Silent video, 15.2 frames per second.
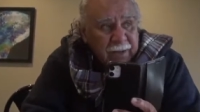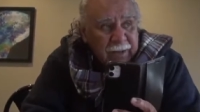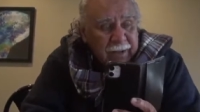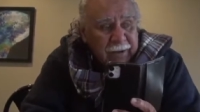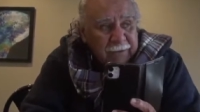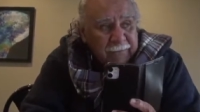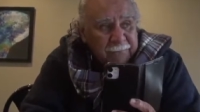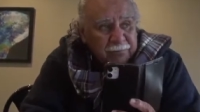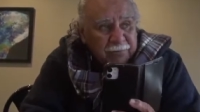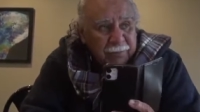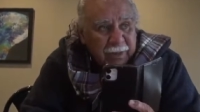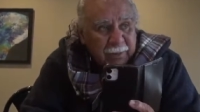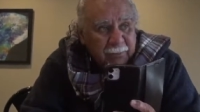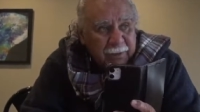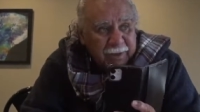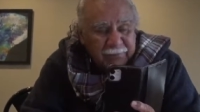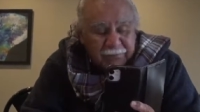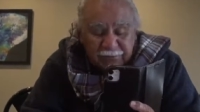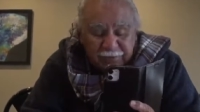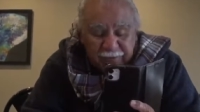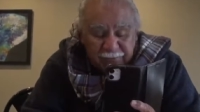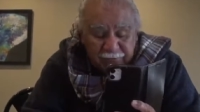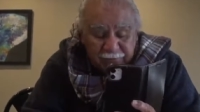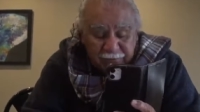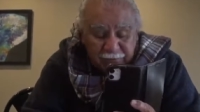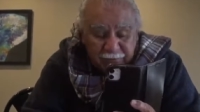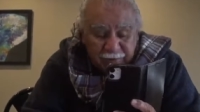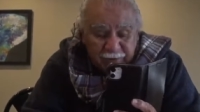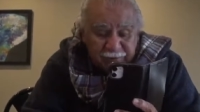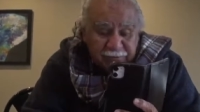Um, and we have the same
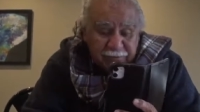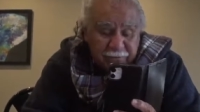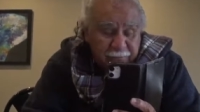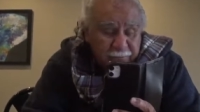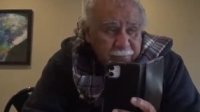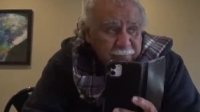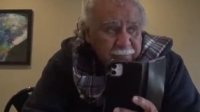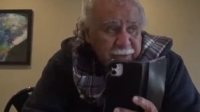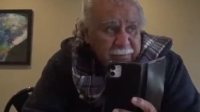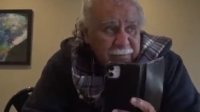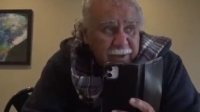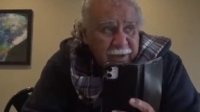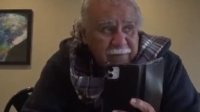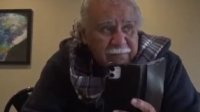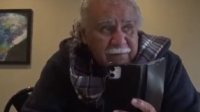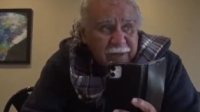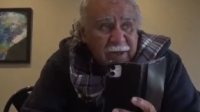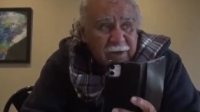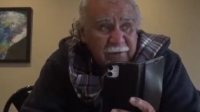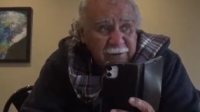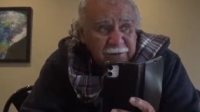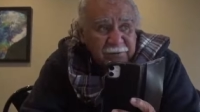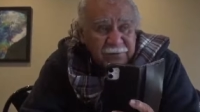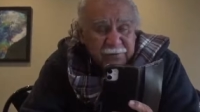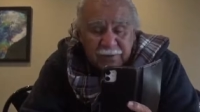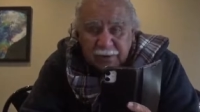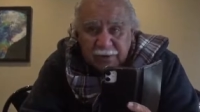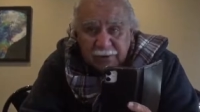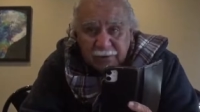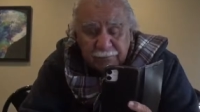situation that we have now in
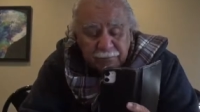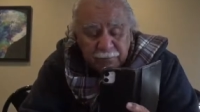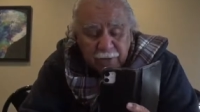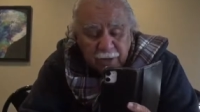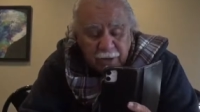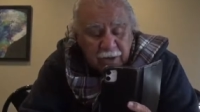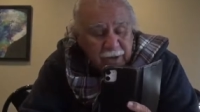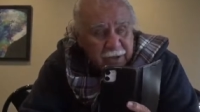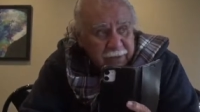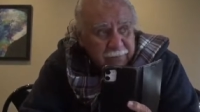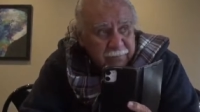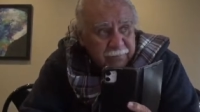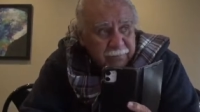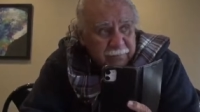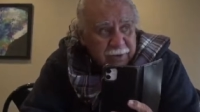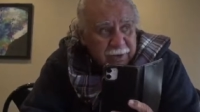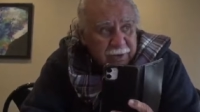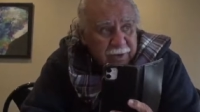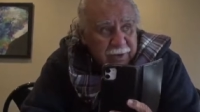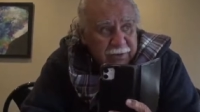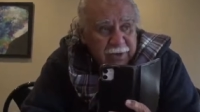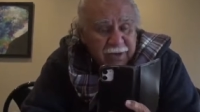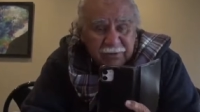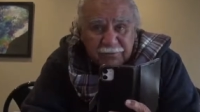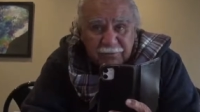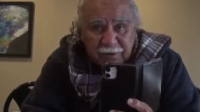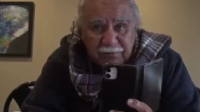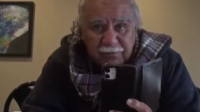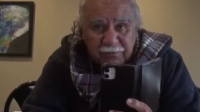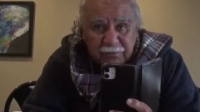Australia, high Uh,
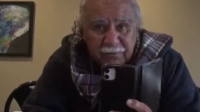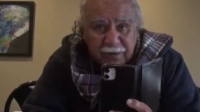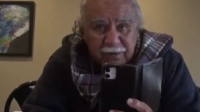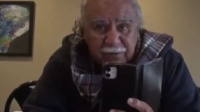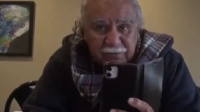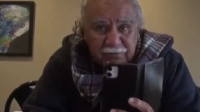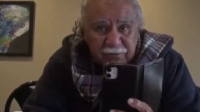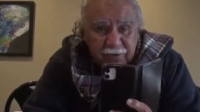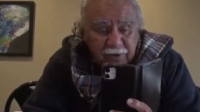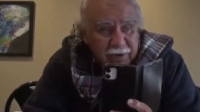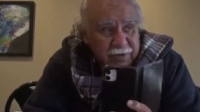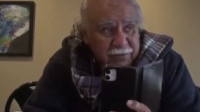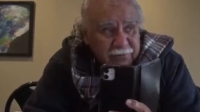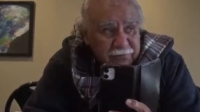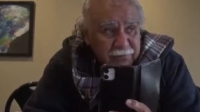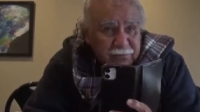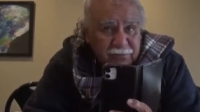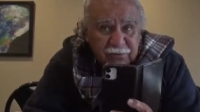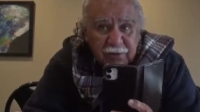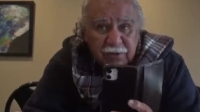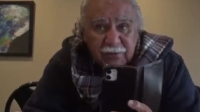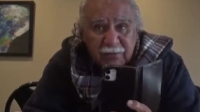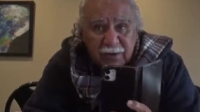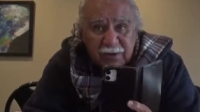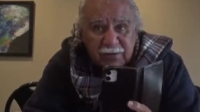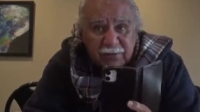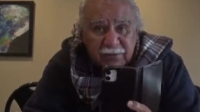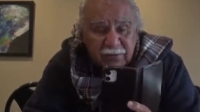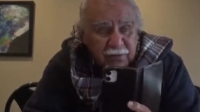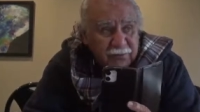incarceration rates, high suicide
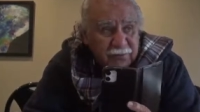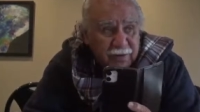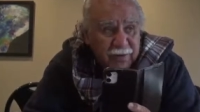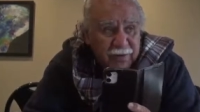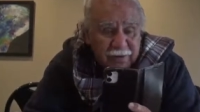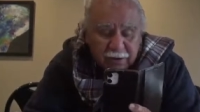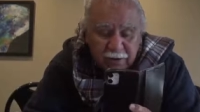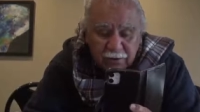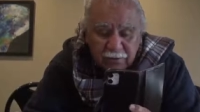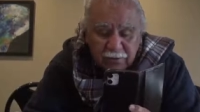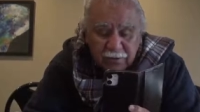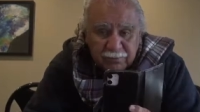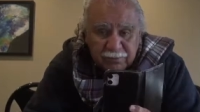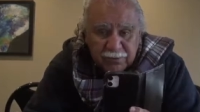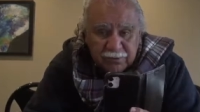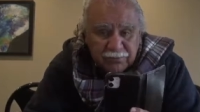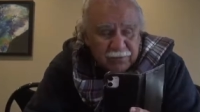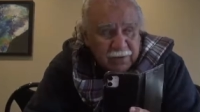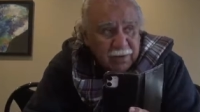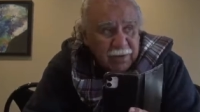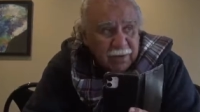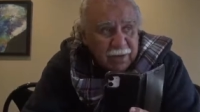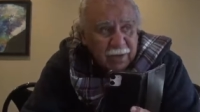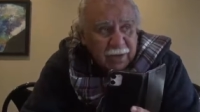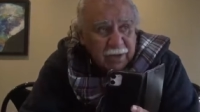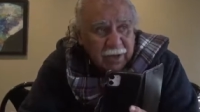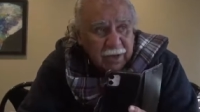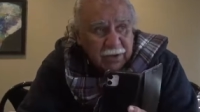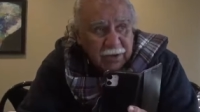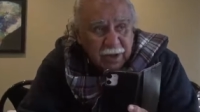rates, high drug and alcohol abuse,
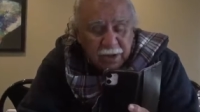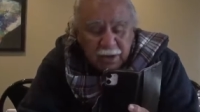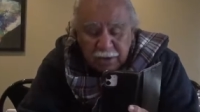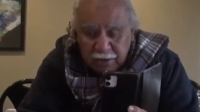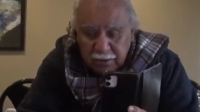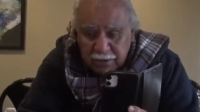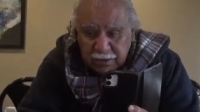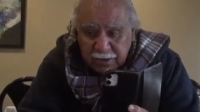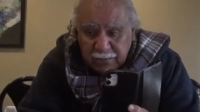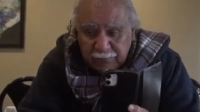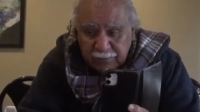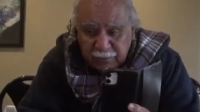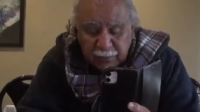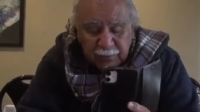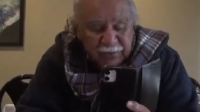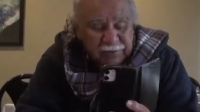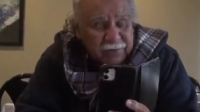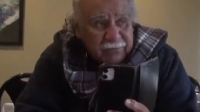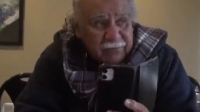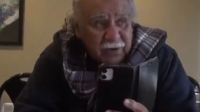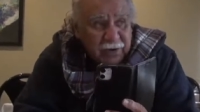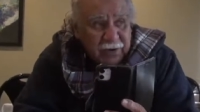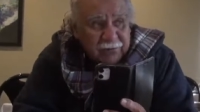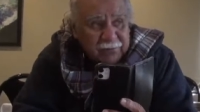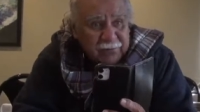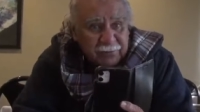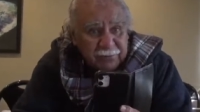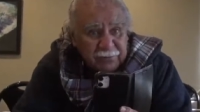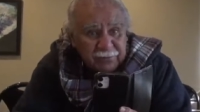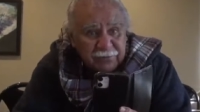and high um, domestic violence
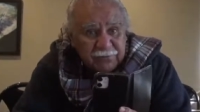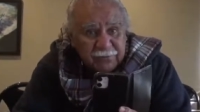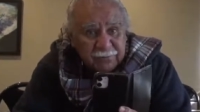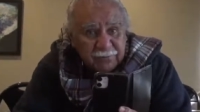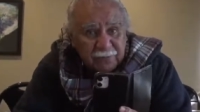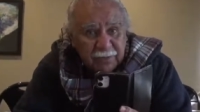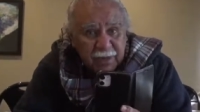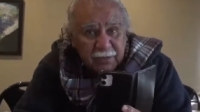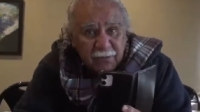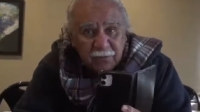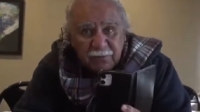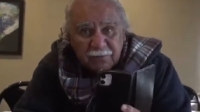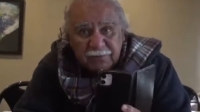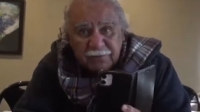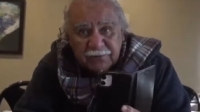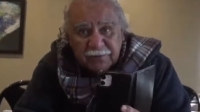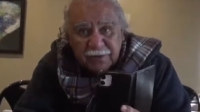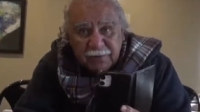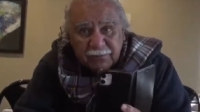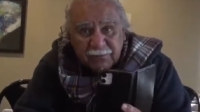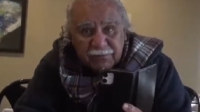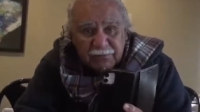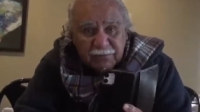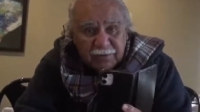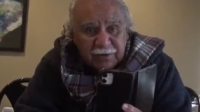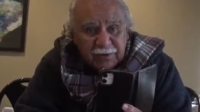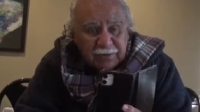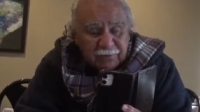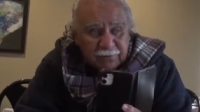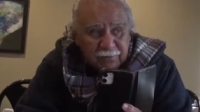abuse. And all of this comes
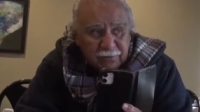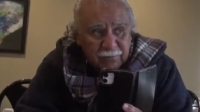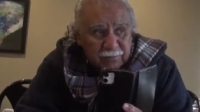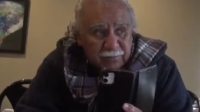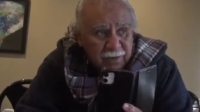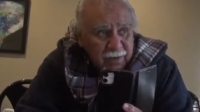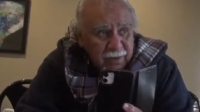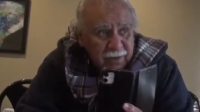directly from